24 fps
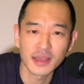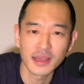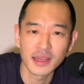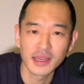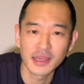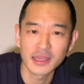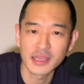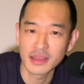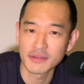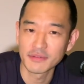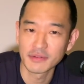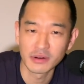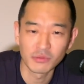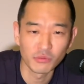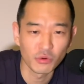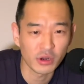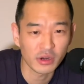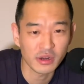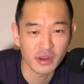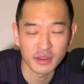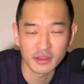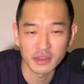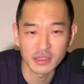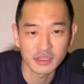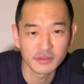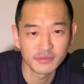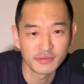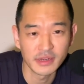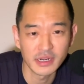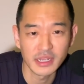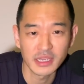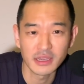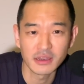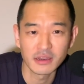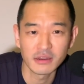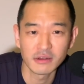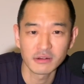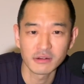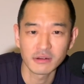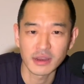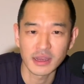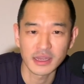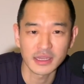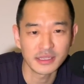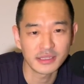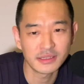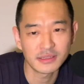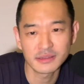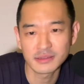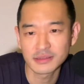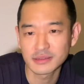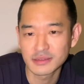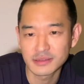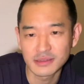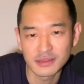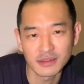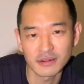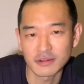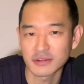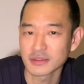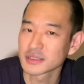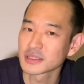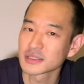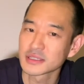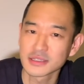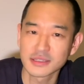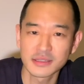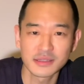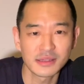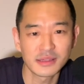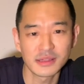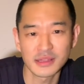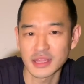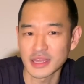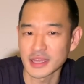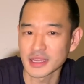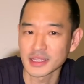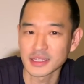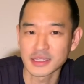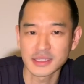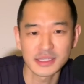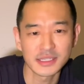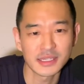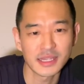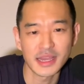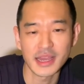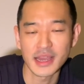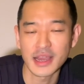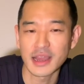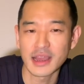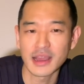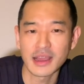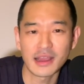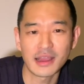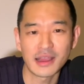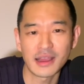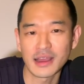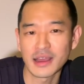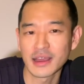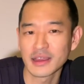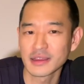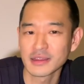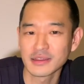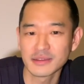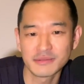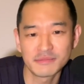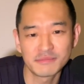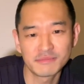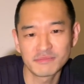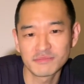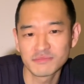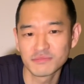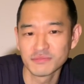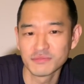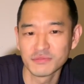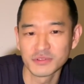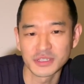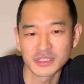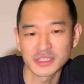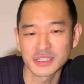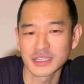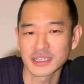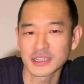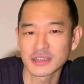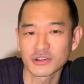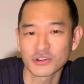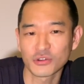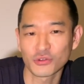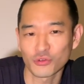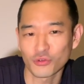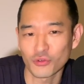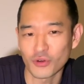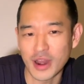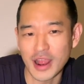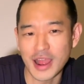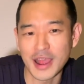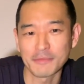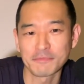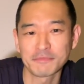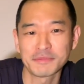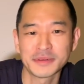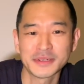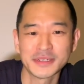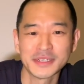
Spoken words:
Even working on this video, there's things that I was like, crap.